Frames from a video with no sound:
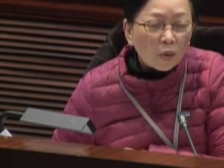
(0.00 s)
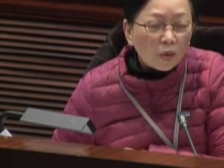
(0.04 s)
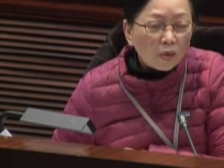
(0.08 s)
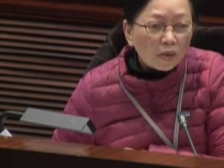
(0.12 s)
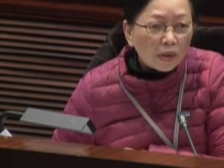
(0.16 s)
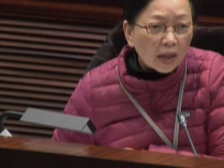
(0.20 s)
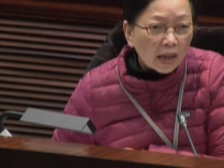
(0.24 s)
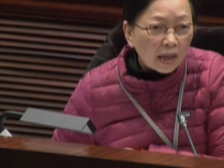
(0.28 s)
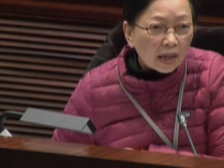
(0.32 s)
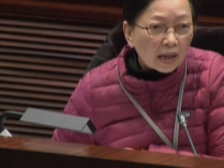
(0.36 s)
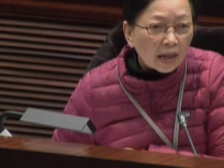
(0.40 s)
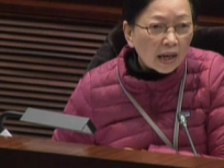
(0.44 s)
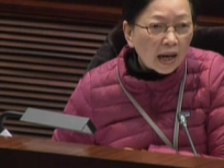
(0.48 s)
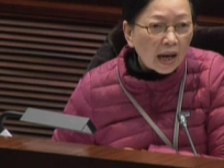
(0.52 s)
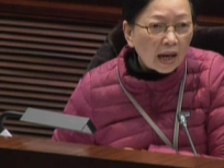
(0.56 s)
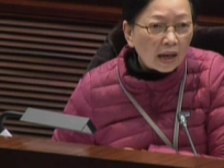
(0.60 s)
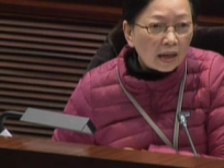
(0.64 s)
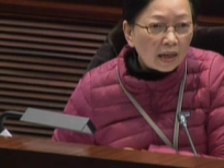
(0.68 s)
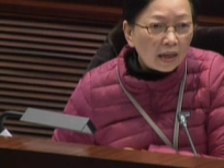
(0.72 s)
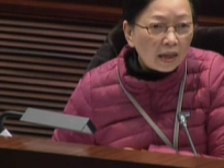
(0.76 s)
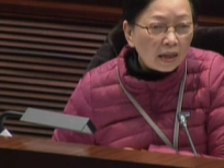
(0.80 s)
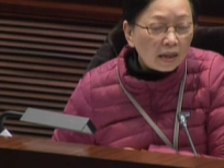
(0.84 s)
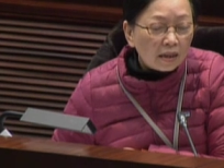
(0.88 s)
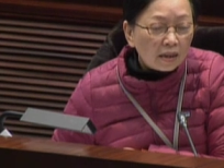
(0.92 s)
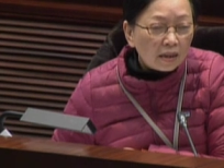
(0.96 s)
Are
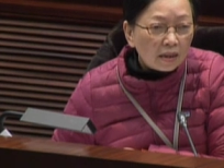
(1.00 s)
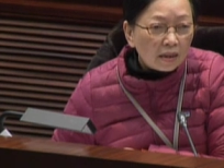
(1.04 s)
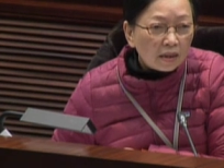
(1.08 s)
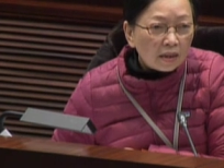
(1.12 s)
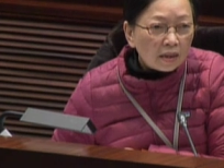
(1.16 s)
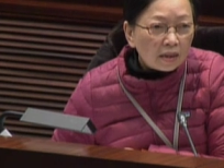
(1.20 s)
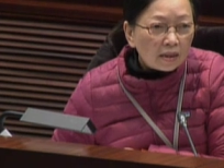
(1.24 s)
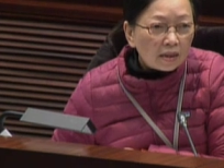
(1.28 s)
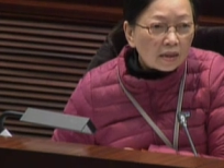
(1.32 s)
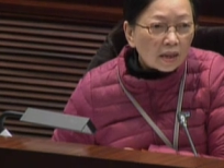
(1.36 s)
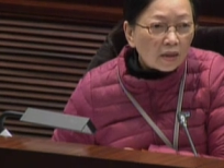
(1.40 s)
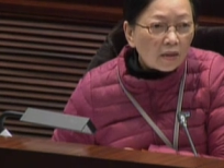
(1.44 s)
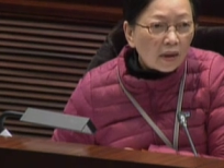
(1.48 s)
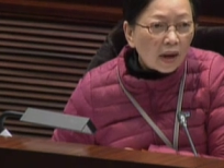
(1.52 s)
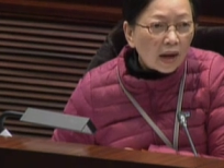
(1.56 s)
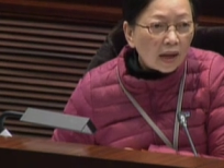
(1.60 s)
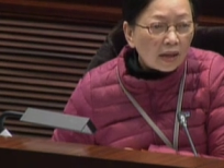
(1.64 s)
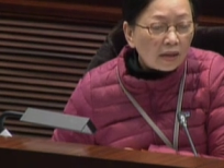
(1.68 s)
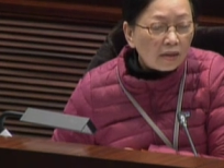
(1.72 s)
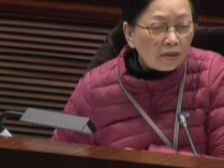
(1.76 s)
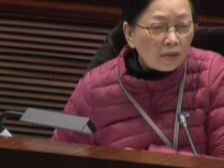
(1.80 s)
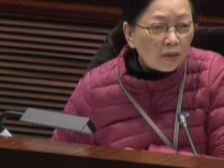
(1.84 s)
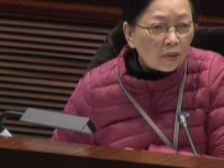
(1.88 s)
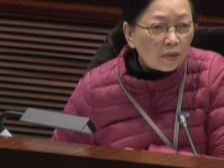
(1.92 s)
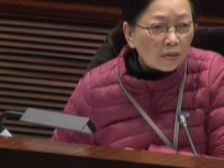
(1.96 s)
they no longer
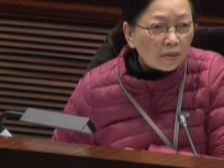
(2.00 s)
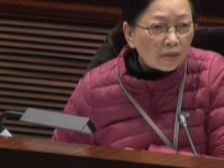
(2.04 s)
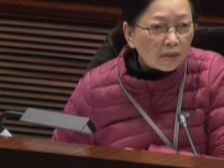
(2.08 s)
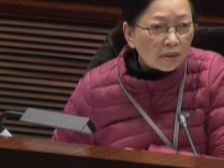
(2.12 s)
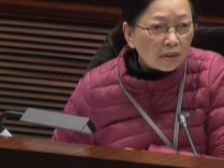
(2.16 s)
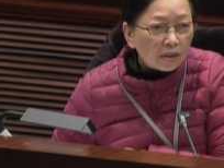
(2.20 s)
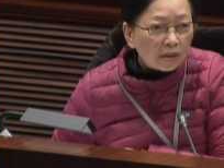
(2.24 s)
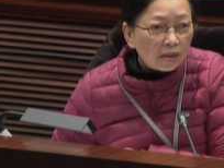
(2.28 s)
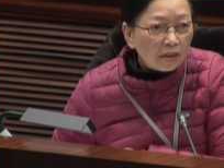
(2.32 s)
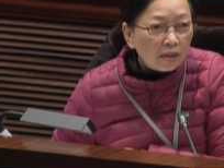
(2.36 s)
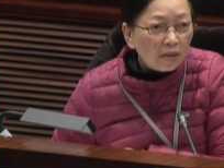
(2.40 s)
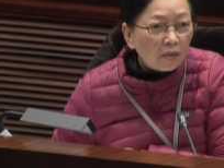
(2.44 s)
present?